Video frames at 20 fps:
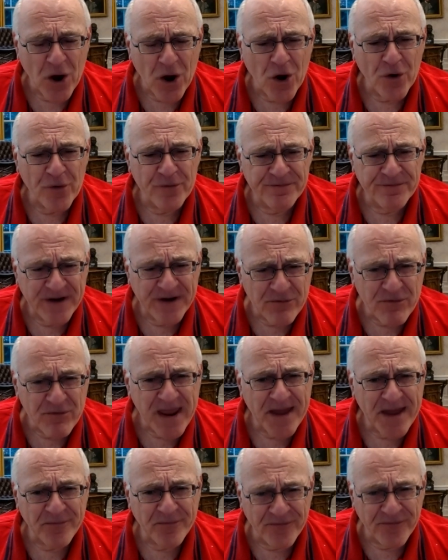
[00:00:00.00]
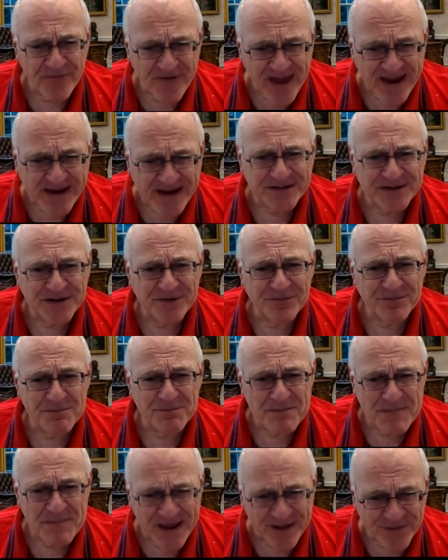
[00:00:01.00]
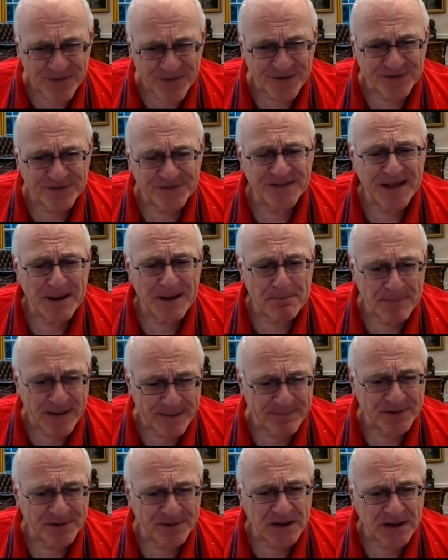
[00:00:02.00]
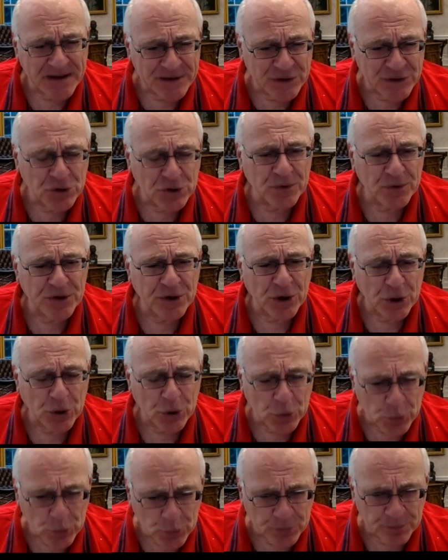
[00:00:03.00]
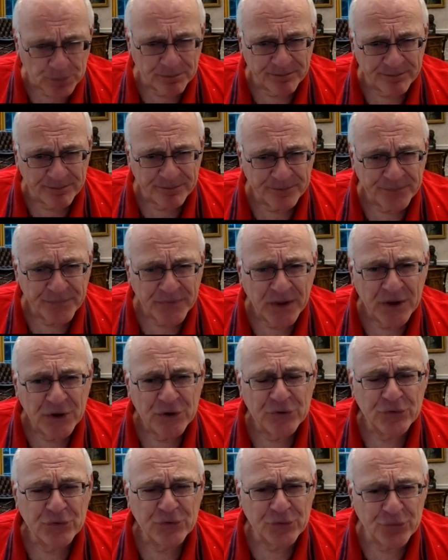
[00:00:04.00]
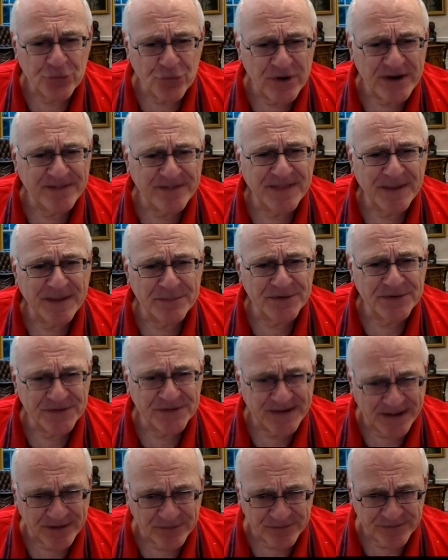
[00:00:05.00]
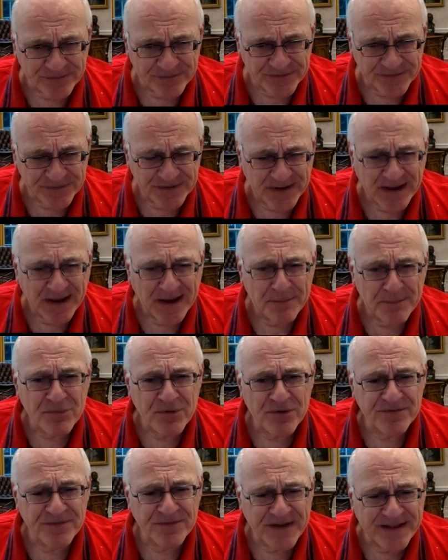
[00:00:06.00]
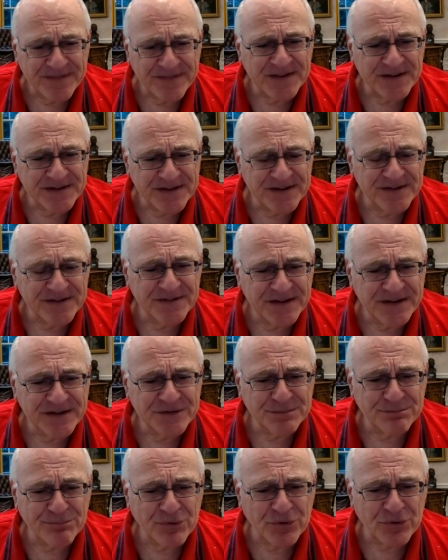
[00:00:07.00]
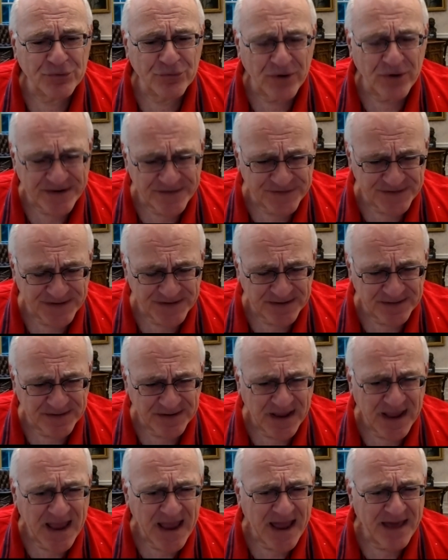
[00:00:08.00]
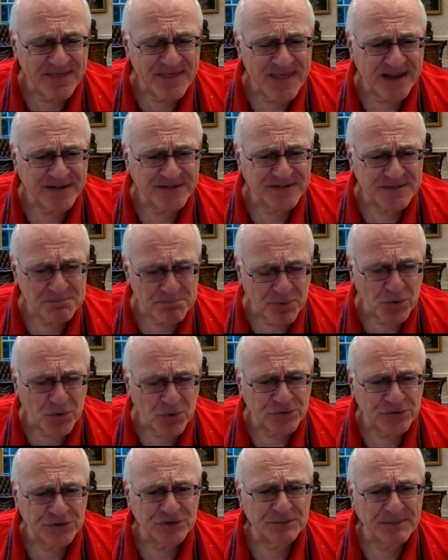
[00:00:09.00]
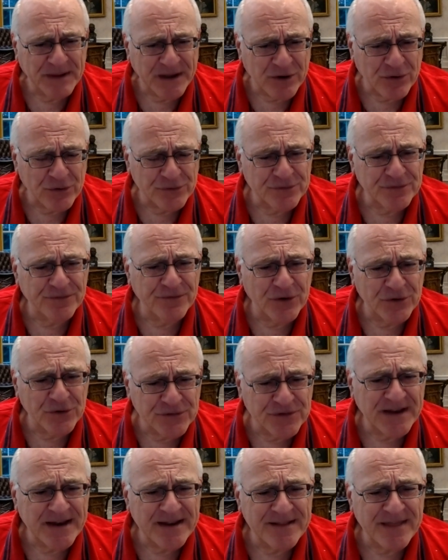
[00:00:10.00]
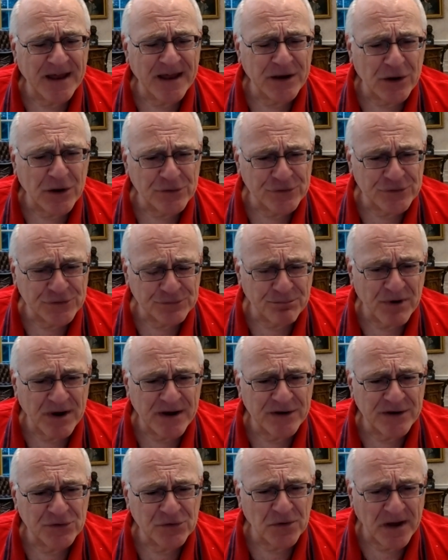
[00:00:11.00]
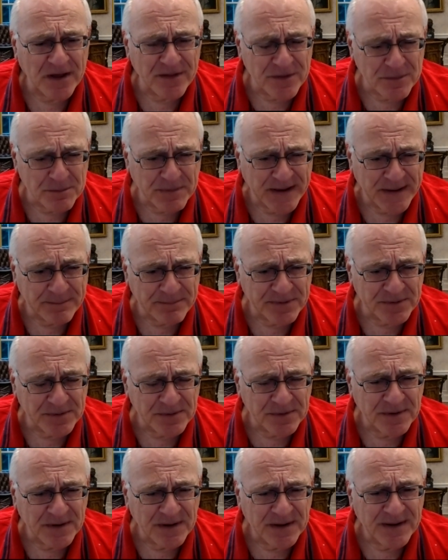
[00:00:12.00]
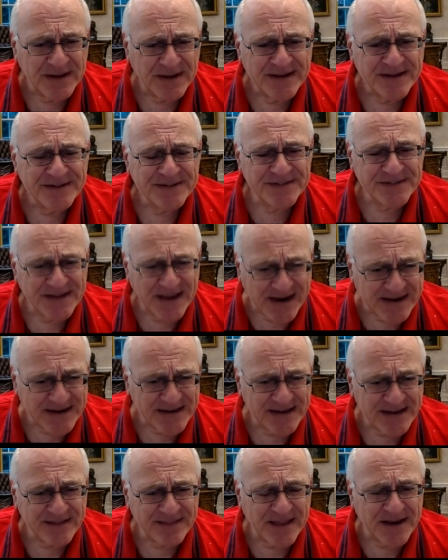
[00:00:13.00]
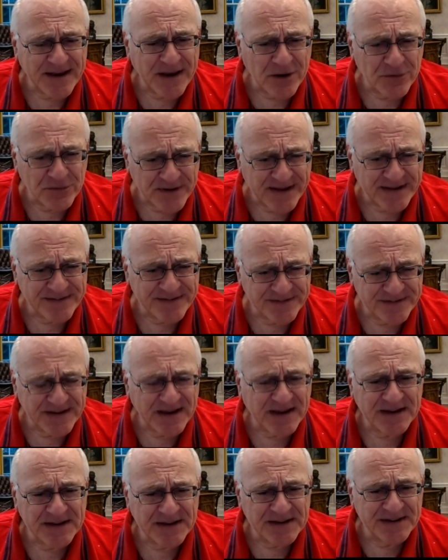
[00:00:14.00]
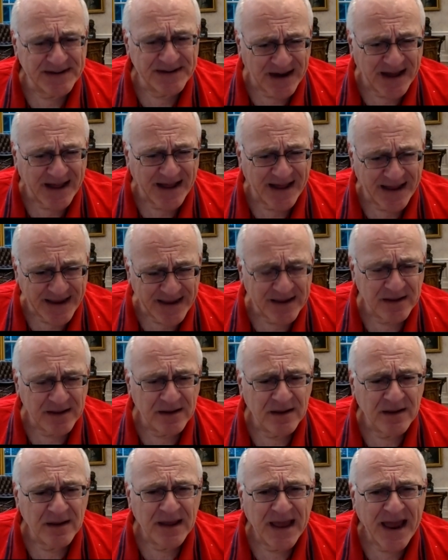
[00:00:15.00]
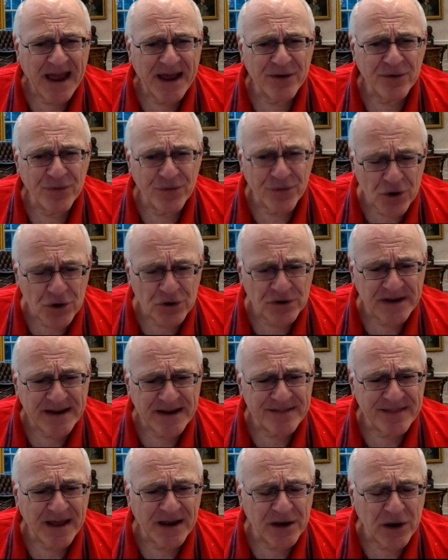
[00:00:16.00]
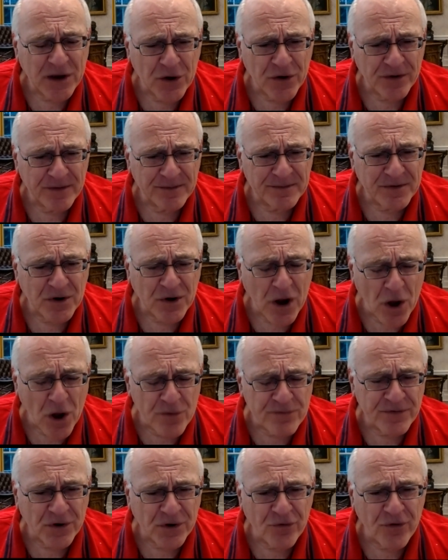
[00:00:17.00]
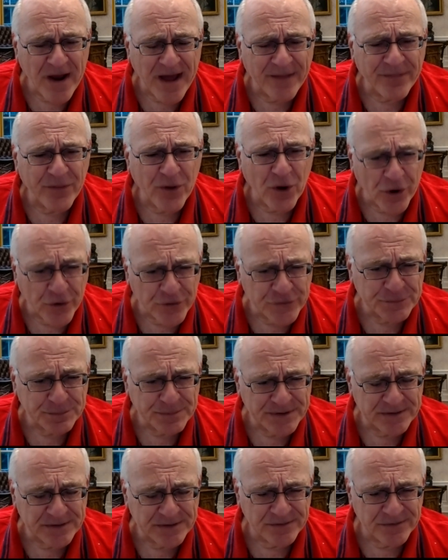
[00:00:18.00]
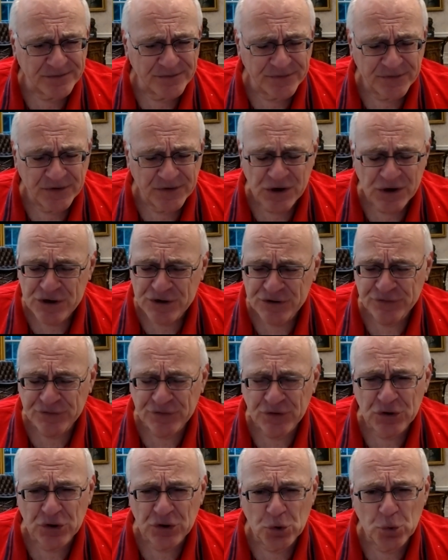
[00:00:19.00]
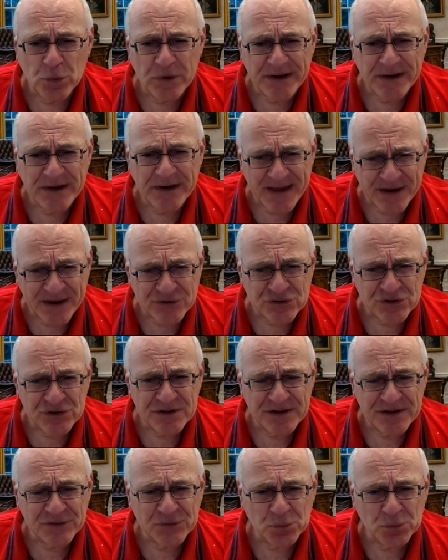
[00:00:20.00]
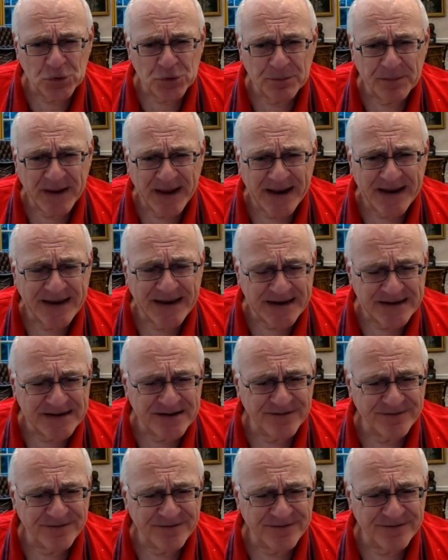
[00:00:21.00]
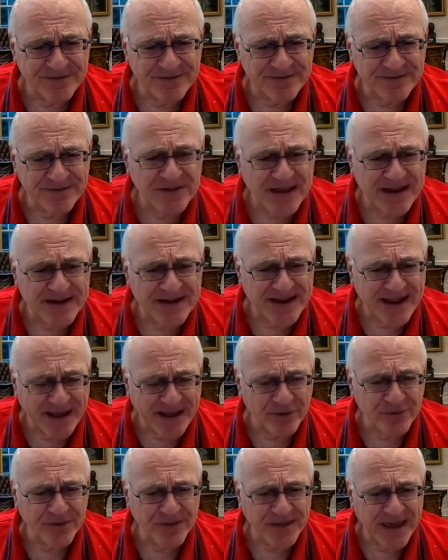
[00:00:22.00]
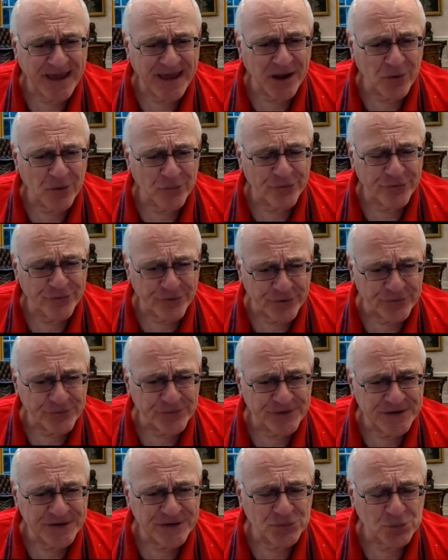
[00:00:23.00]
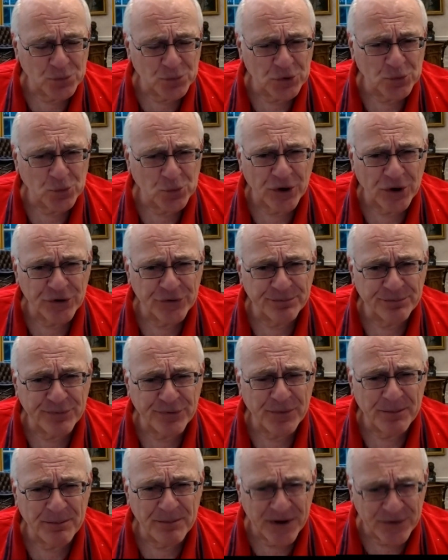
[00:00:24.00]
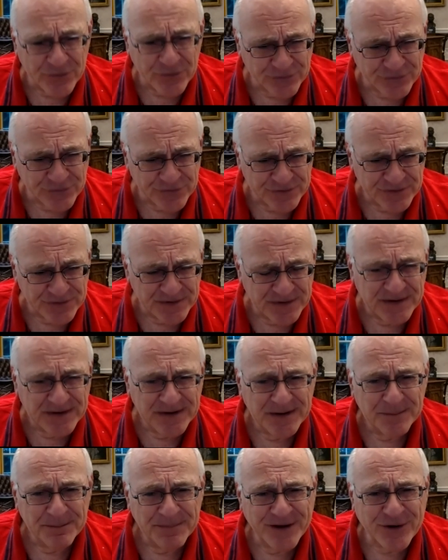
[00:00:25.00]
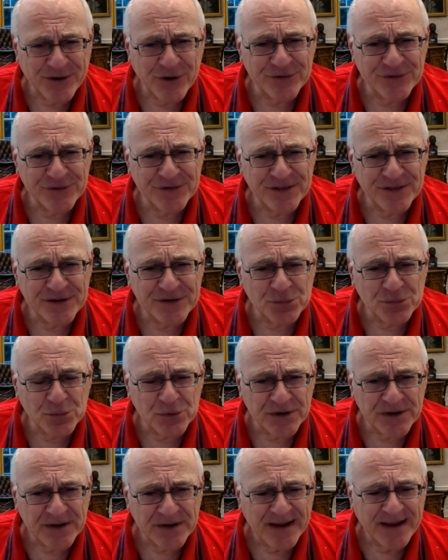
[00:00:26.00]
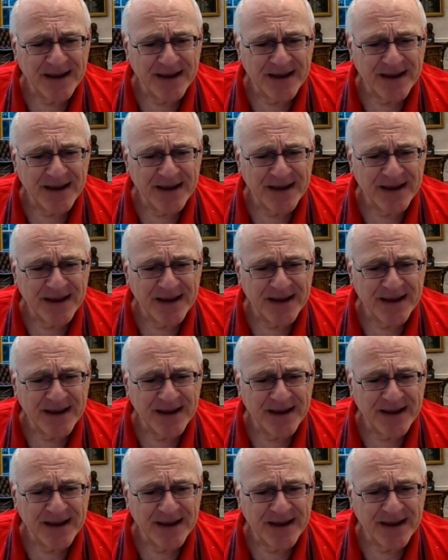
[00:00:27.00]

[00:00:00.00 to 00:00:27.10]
are very effective methods that people can do at home to treat themselves, prevent the disease progressing. And that's important because firstly, they don't spread it to other people. Secondly, they don't get sick and die. And thirdly, they don't overcrowd the hospitals. So you would imagine this would be an intervention that healthcare authorities would want to promote because this would,